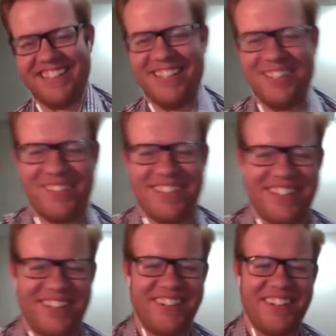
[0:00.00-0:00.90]
We
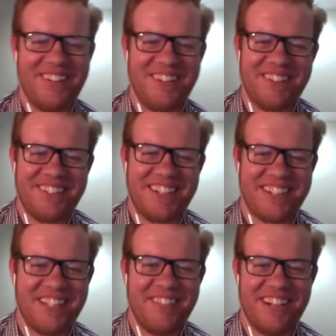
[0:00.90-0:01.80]
don't know what we're talking
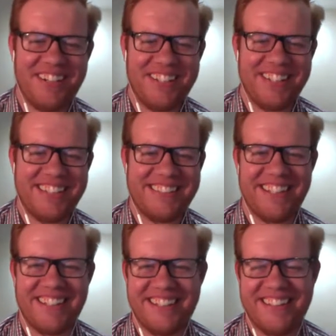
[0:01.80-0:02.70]
about in this
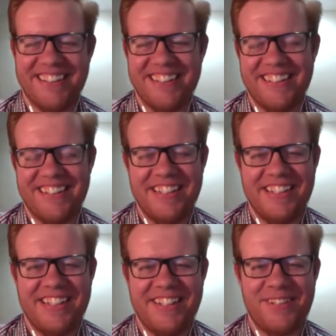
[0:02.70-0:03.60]
study.
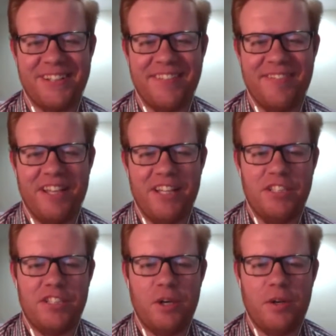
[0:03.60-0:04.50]
Okay,
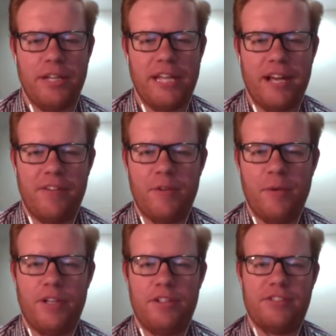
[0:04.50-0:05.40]
so yeah, if you
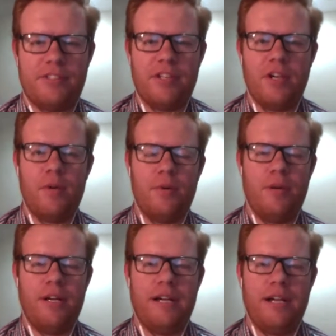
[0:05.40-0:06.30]
want to just go
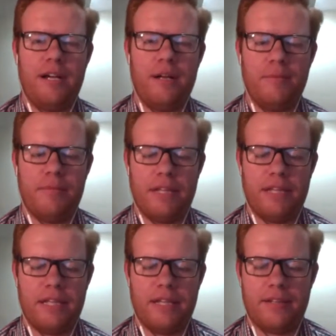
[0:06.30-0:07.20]

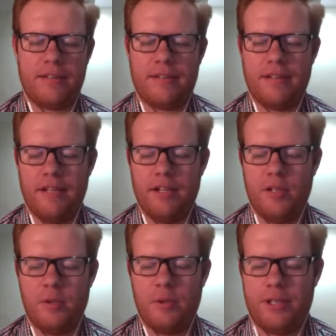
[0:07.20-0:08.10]
and get,
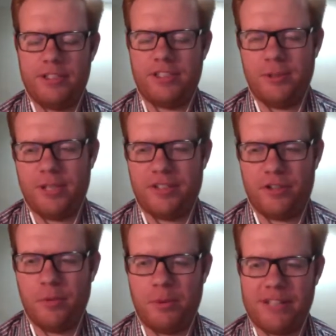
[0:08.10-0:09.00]
do we want to just do like
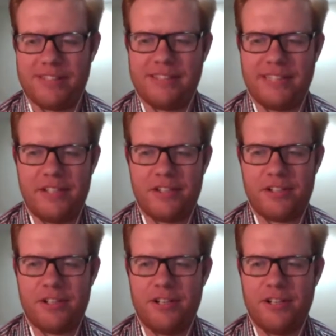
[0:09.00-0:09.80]
2 prices each?